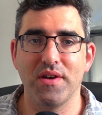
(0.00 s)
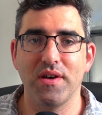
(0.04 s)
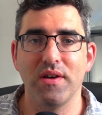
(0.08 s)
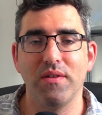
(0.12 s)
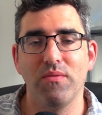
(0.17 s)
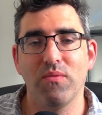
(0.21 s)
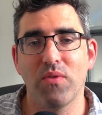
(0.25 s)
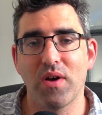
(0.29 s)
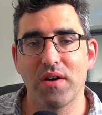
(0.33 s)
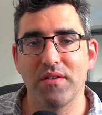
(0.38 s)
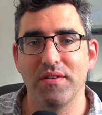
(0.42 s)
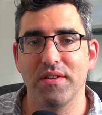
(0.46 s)

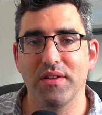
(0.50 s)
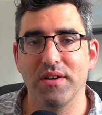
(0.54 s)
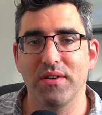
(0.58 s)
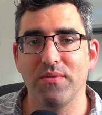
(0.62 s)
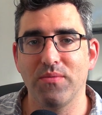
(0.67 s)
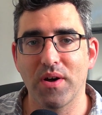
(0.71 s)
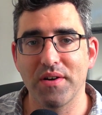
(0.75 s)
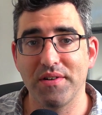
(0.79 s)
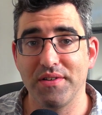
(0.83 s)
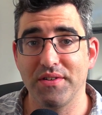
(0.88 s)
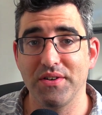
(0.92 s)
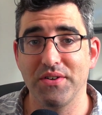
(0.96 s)

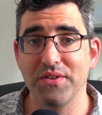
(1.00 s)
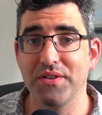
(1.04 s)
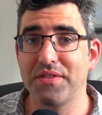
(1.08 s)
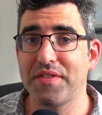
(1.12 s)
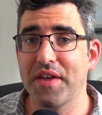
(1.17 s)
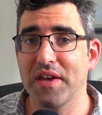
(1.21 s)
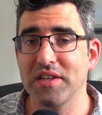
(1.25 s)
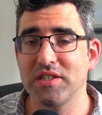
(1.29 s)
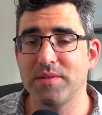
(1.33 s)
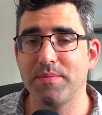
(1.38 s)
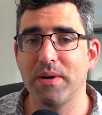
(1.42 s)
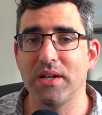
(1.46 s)
the good
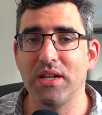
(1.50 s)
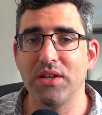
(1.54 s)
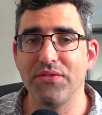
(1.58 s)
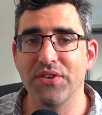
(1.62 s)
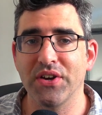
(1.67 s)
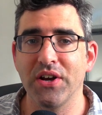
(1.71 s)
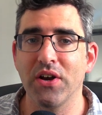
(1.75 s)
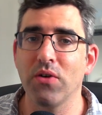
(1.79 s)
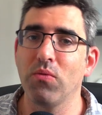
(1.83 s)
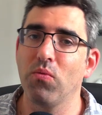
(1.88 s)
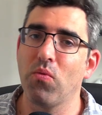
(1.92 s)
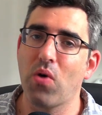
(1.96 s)
things about living
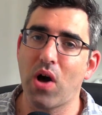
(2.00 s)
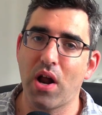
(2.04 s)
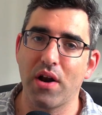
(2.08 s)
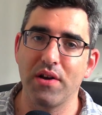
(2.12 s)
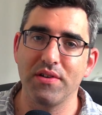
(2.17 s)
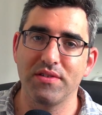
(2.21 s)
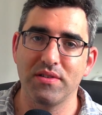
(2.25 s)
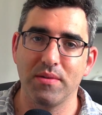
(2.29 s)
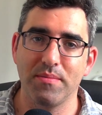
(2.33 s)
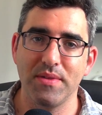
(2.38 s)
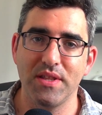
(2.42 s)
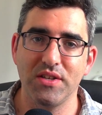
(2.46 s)
here, what are
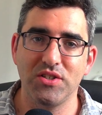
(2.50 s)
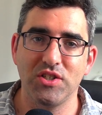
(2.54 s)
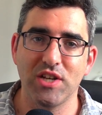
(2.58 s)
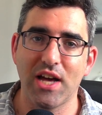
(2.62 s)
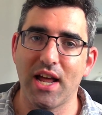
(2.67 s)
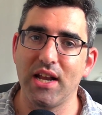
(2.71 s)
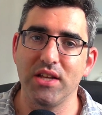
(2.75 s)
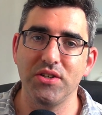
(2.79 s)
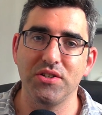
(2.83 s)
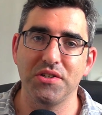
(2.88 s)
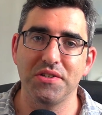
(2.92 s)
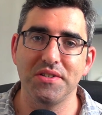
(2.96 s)
some of the
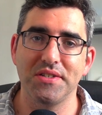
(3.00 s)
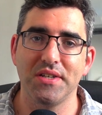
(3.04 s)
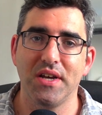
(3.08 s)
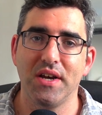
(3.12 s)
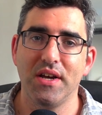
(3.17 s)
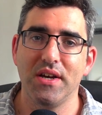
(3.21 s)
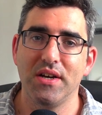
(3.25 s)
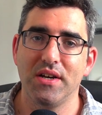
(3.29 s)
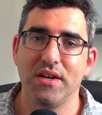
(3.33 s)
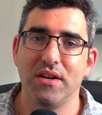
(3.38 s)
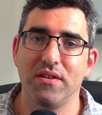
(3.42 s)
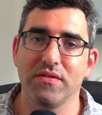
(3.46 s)
challenges.
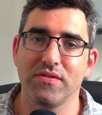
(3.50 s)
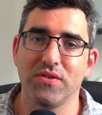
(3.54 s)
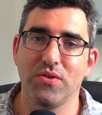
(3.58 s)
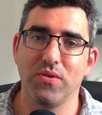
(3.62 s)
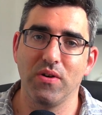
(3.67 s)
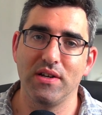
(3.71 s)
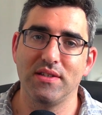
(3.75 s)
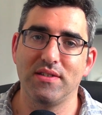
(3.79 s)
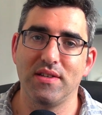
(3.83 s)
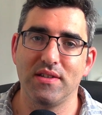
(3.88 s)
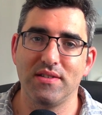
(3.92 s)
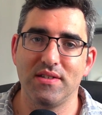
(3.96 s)
Of
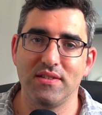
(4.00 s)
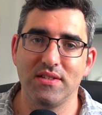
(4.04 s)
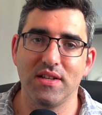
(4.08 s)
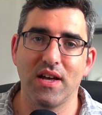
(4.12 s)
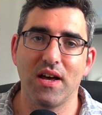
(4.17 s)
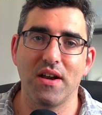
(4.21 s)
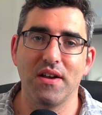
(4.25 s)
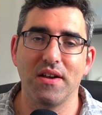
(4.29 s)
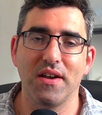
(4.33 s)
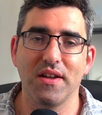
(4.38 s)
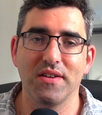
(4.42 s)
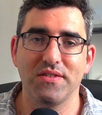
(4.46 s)
course, this is
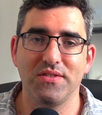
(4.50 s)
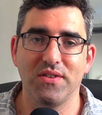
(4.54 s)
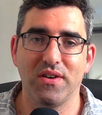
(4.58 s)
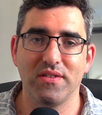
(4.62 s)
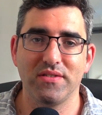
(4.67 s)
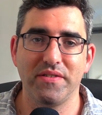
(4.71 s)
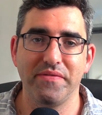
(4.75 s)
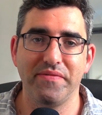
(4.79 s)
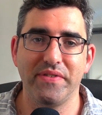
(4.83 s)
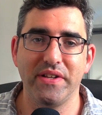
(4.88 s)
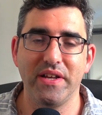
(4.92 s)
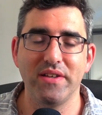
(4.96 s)
not an
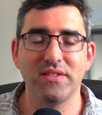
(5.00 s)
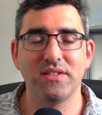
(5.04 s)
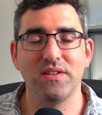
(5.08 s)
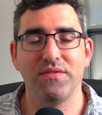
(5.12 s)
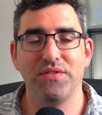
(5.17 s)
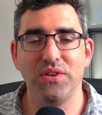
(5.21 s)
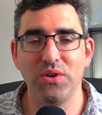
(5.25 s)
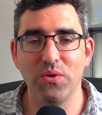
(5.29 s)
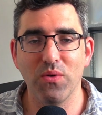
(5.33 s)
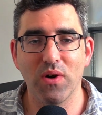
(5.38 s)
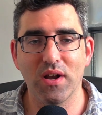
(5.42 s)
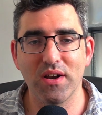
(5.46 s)
exhaustive list.
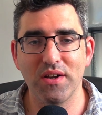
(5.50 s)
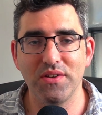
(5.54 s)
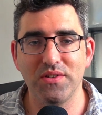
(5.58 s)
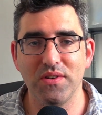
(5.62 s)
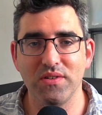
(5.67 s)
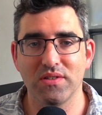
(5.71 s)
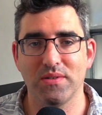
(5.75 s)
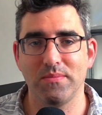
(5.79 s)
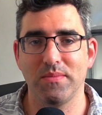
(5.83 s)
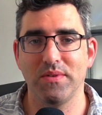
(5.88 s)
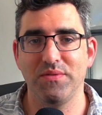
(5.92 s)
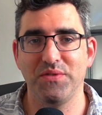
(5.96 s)
If you want to do
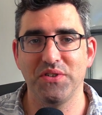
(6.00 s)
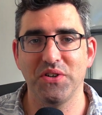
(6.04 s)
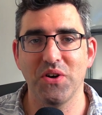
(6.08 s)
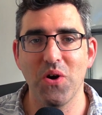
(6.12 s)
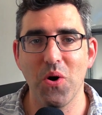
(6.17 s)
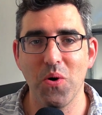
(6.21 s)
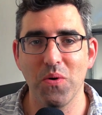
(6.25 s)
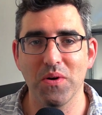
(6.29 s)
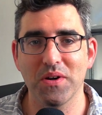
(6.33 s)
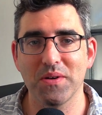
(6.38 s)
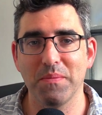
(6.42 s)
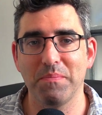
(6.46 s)
some of your
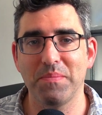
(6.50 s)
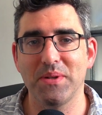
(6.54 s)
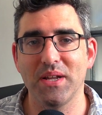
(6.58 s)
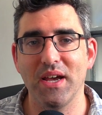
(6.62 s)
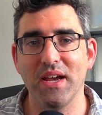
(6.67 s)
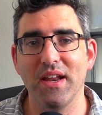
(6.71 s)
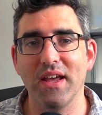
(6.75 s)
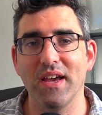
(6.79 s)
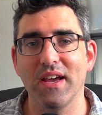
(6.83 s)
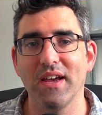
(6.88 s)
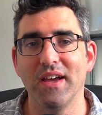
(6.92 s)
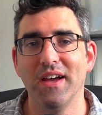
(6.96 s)
own
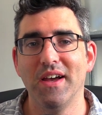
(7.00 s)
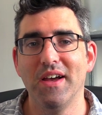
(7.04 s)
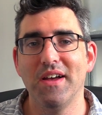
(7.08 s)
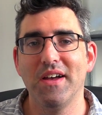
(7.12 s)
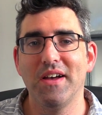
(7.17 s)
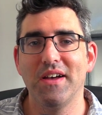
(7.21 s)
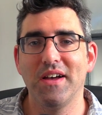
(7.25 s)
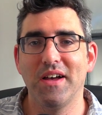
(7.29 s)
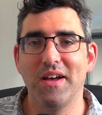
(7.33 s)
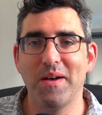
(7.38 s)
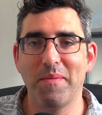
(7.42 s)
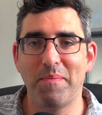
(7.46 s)
complaining
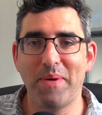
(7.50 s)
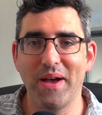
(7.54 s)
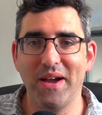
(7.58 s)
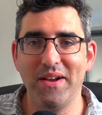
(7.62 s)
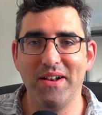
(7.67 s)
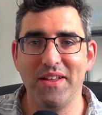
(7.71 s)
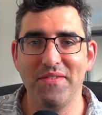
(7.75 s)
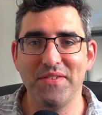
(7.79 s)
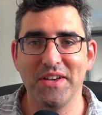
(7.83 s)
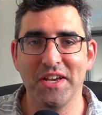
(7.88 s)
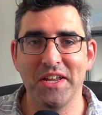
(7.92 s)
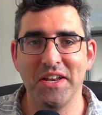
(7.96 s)
about
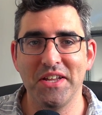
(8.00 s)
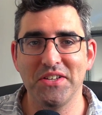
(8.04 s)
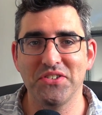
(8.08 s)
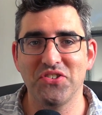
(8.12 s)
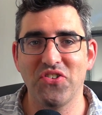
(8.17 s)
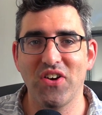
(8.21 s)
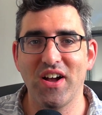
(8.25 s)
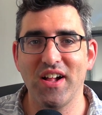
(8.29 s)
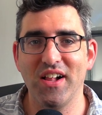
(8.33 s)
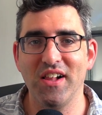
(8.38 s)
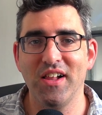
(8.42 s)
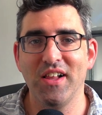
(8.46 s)
living in
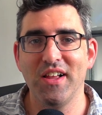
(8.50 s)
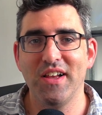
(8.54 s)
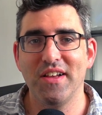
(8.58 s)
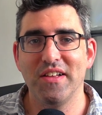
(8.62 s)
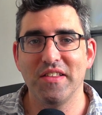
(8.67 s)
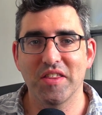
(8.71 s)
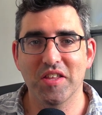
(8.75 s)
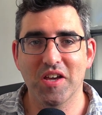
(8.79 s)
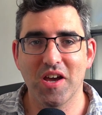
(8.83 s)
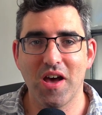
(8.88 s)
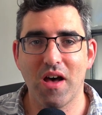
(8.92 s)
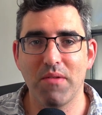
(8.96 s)
Israel,
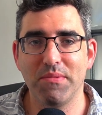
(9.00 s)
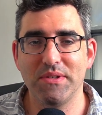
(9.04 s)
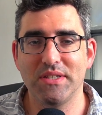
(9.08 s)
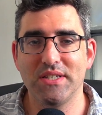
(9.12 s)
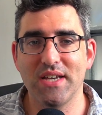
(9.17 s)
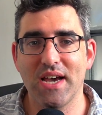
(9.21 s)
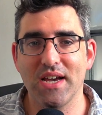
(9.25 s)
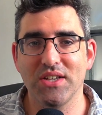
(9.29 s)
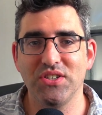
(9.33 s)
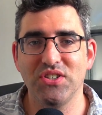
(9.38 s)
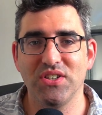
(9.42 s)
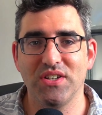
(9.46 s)
the comment
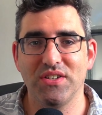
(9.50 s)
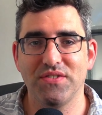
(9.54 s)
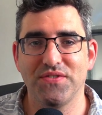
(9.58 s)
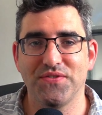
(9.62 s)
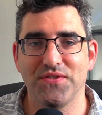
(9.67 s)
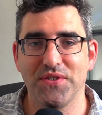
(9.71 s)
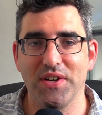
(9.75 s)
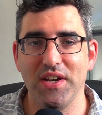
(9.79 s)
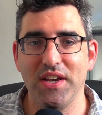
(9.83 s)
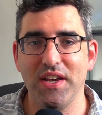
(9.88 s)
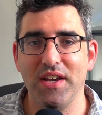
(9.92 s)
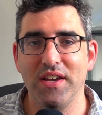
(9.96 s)
section is
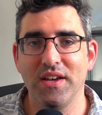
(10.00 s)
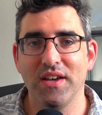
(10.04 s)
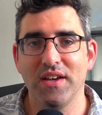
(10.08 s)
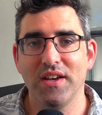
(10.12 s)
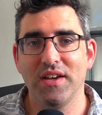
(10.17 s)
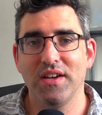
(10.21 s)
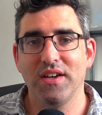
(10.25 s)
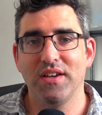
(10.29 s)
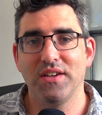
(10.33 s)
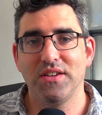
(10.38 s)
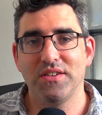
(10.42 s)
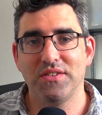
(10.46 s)
free
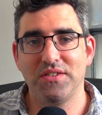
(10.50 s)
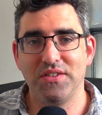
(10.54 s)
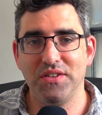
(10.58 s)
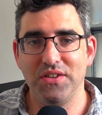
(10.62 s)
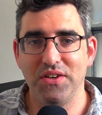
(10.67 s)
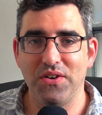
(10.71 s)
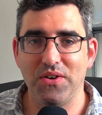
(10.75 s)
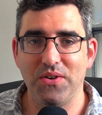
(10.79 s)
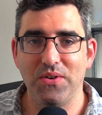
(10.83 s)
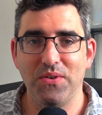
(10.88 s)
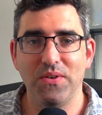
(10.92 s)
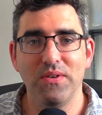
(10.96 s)
to
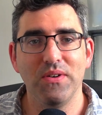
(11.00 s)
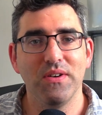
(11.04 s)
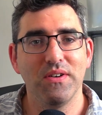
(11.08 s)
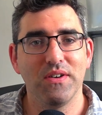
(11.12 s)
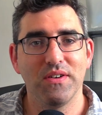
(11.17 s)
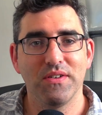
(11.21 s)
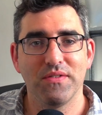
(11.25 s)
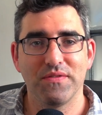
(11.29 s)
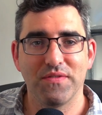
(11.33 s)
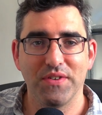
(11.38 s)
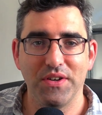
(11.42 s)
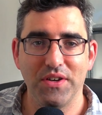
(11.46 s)
you.
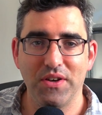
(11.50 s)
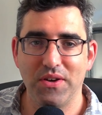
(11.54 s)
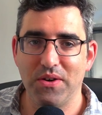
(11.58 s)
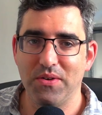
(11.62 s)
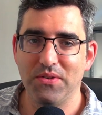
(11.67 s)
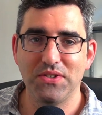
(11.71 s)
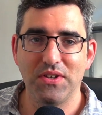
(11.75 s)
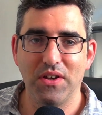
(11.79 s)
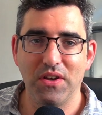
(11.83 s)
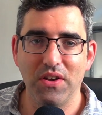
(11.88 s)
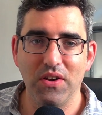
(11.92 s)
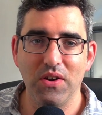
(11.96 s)
For you
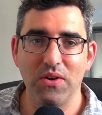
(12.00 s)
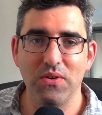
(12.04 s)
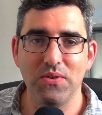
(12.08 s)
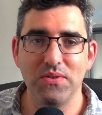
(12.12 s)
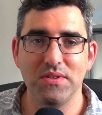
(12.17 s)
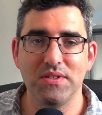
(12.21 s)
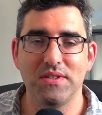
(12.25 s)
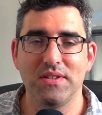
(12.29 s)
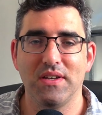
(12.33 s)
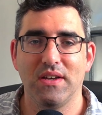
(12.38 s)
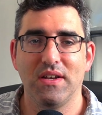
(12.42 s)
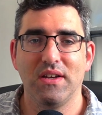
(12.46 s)
to
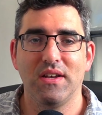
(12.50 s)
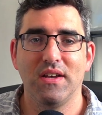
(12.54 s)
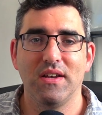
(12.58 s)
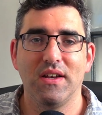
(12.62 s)
use,